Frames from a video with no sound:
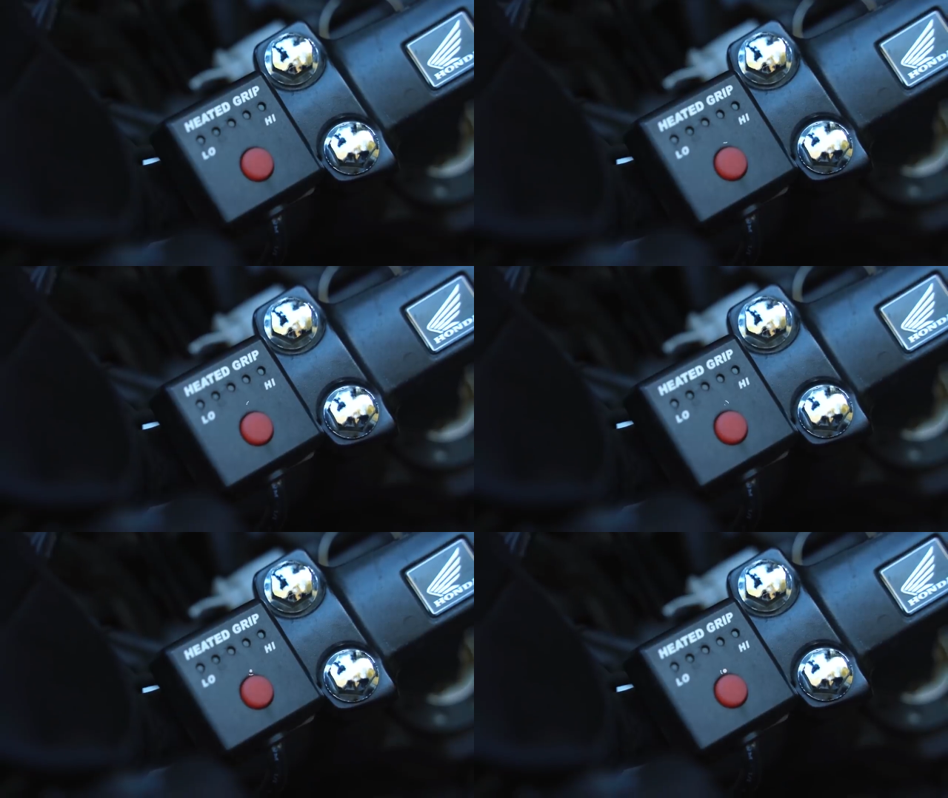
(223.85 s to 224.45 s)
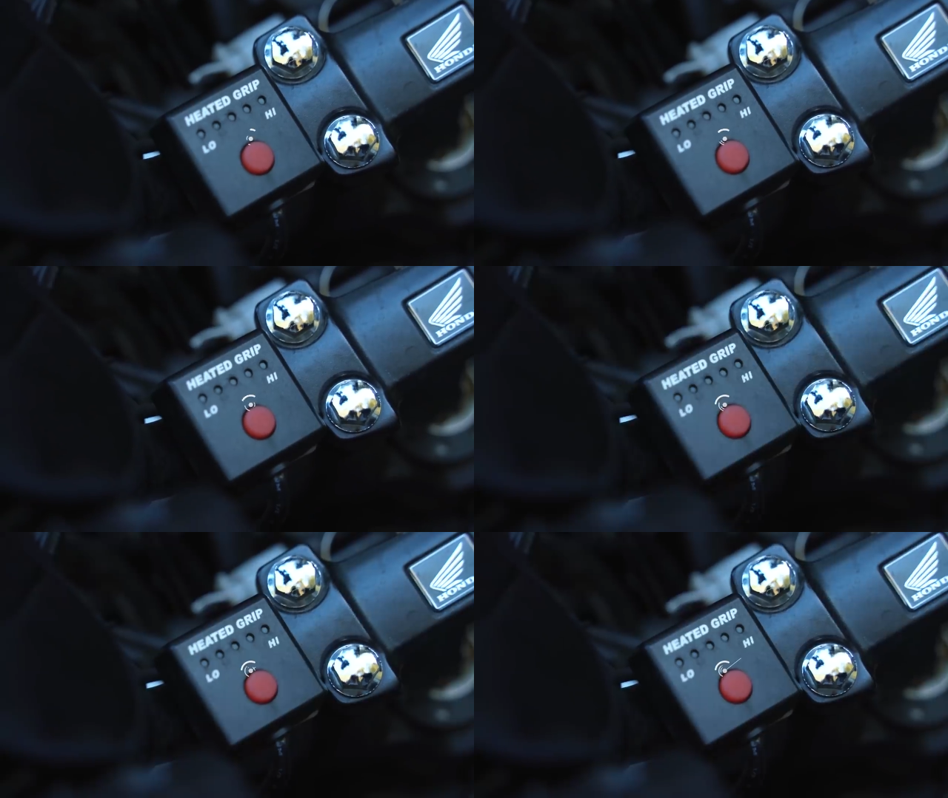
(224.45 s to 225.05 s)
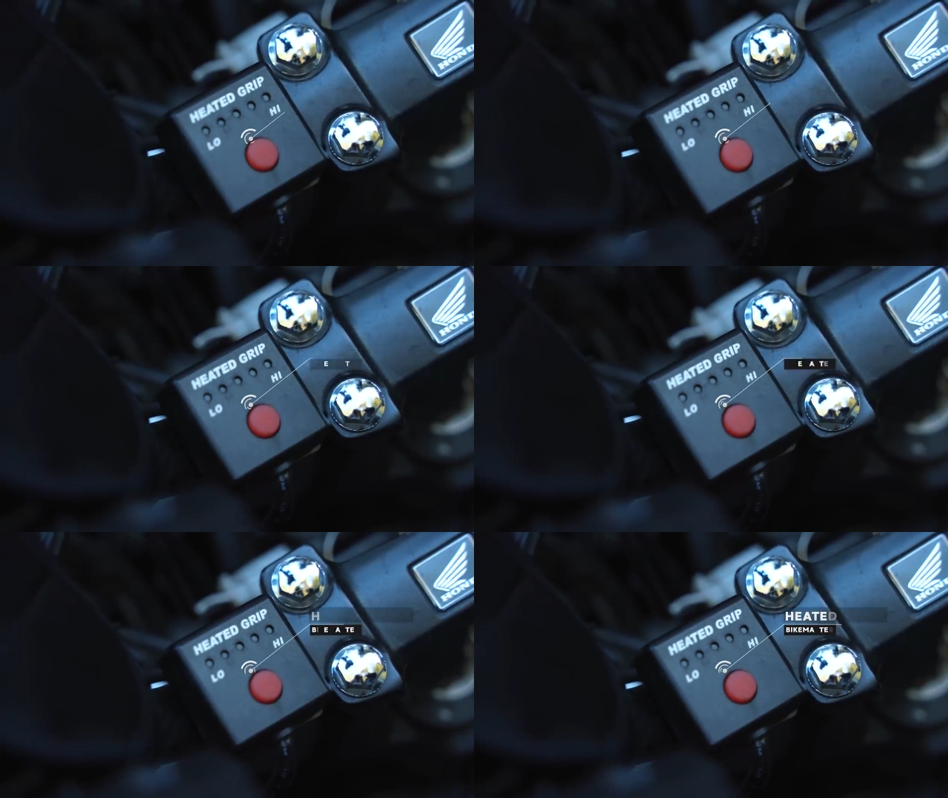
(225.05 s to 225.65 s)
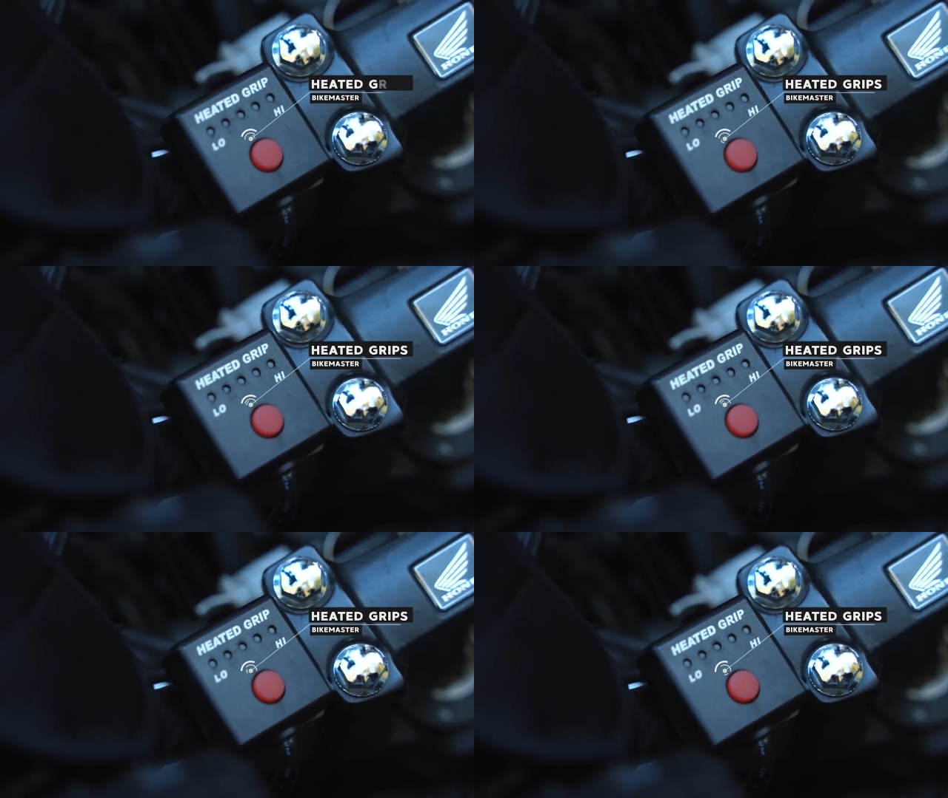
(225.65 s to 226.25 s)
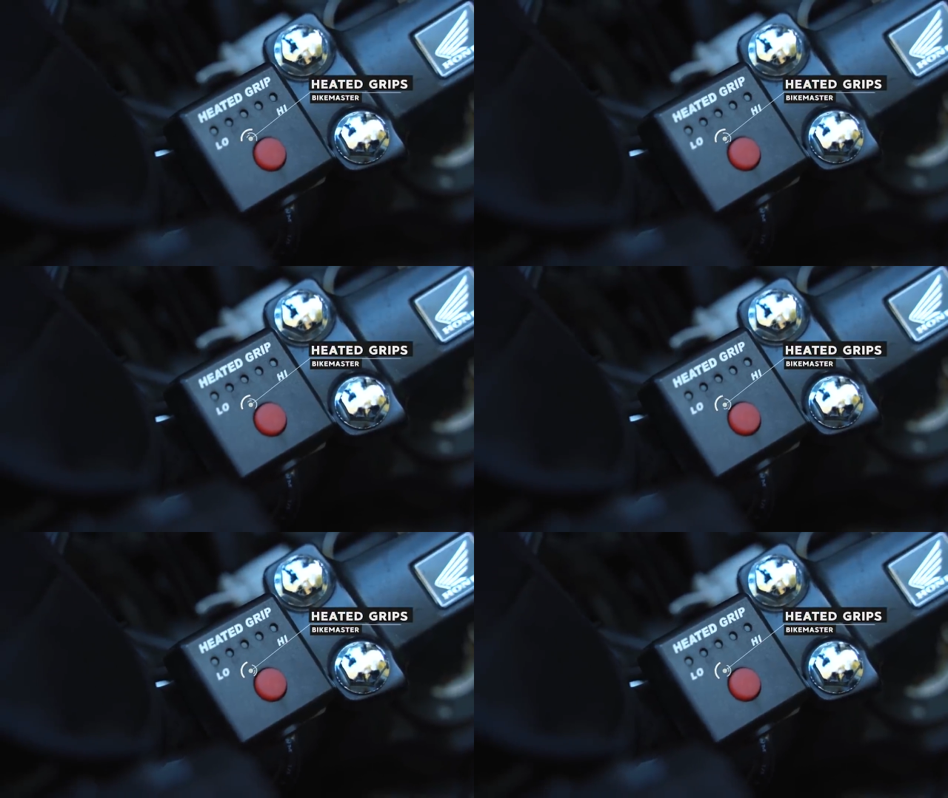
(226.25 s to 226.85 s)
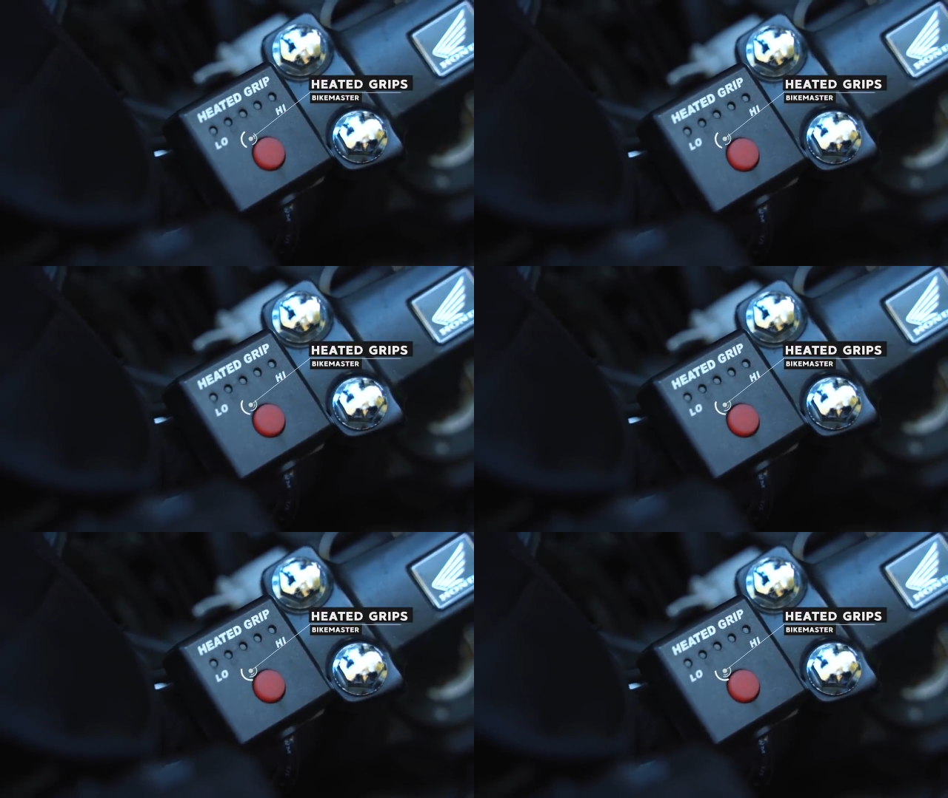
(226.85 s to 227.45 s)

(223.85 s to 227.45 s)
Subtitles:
(no speaker visible)